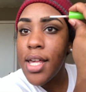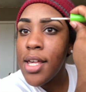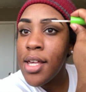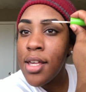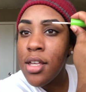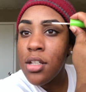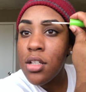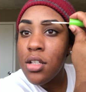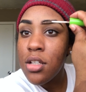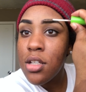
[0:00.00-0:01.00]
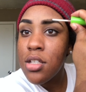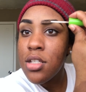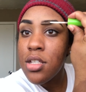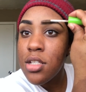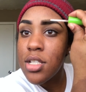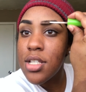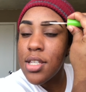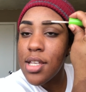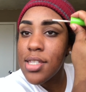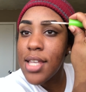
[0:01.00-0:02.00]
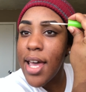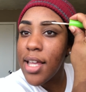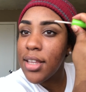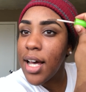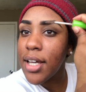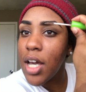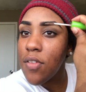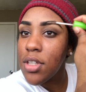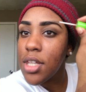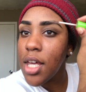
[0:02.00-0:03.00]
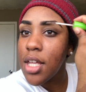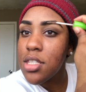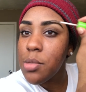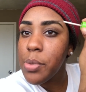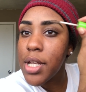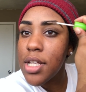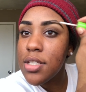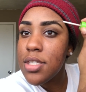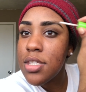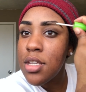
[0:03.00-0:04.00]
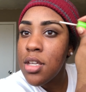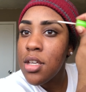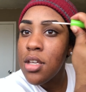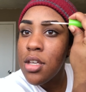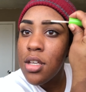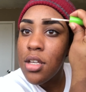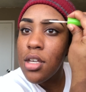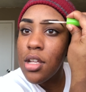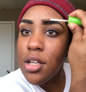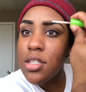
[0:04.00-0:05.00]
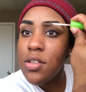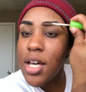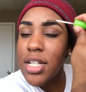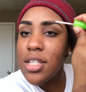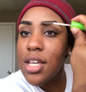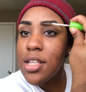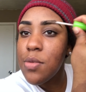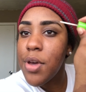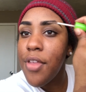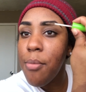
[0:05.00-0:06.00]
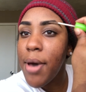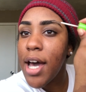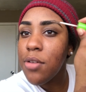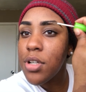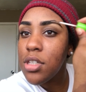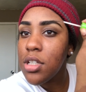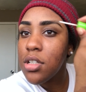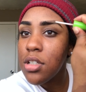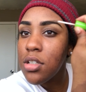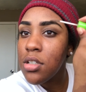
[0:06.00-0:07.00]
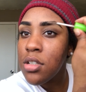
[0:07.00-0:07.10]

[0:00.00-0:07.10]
and just set and lock everything into place. It also kind of takes away that powdery look.